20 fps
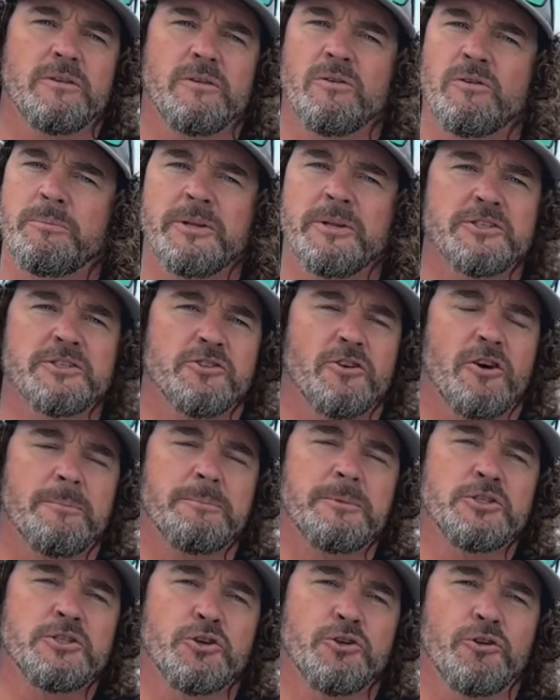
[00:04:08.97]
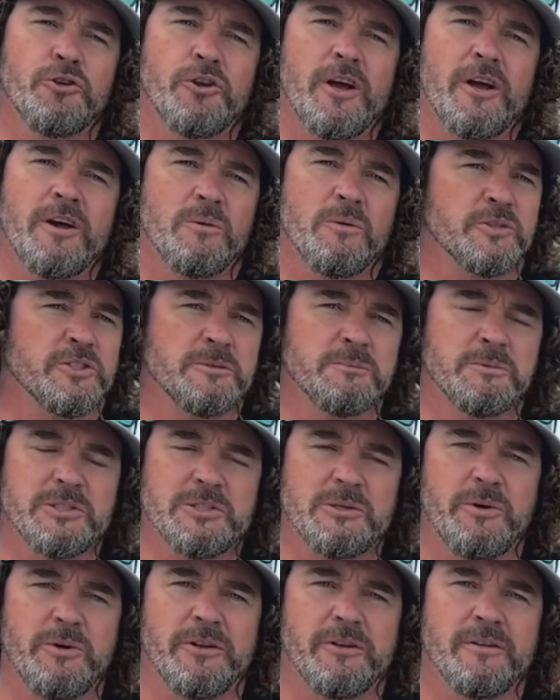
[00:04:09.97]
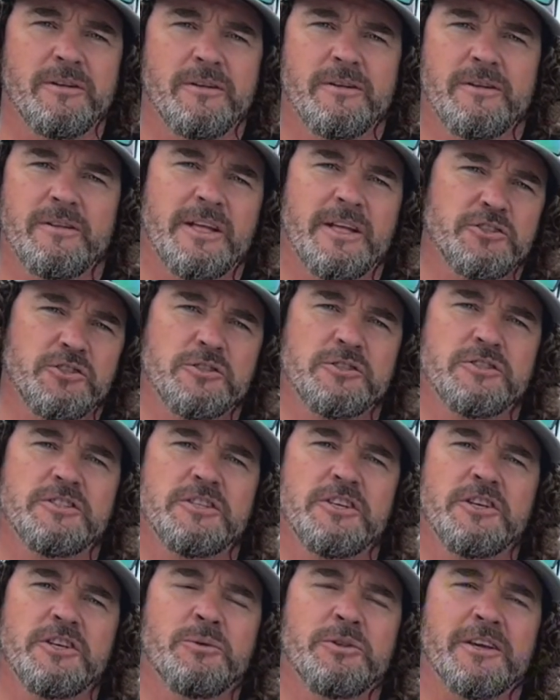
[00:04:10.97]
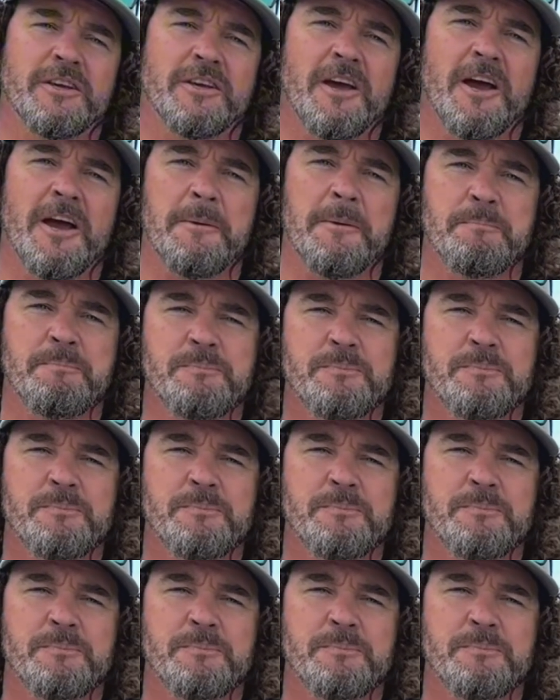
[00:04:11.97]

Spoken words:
or a bit of stripy tuna or some squid. That should see you in the game.